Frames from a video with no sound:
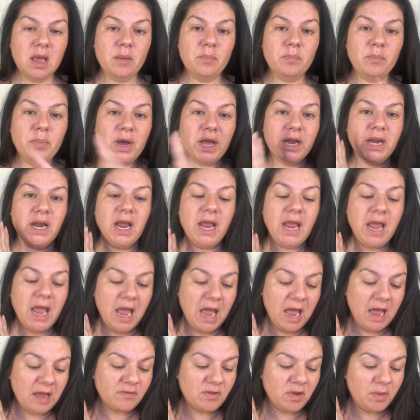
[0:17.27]
But I
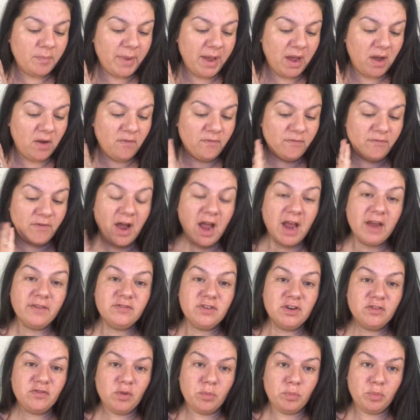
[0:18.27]
have about
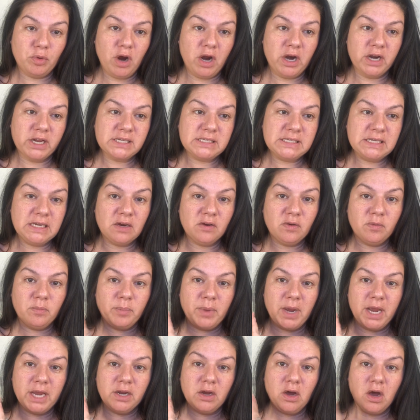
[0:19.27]
five different products here
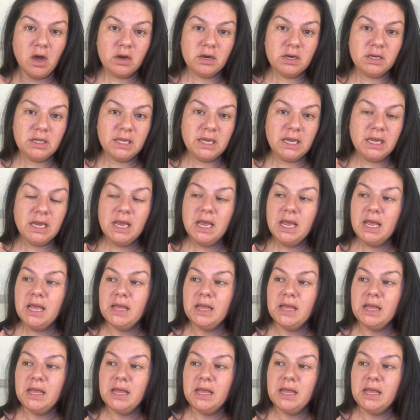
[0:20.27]
by Caudalie.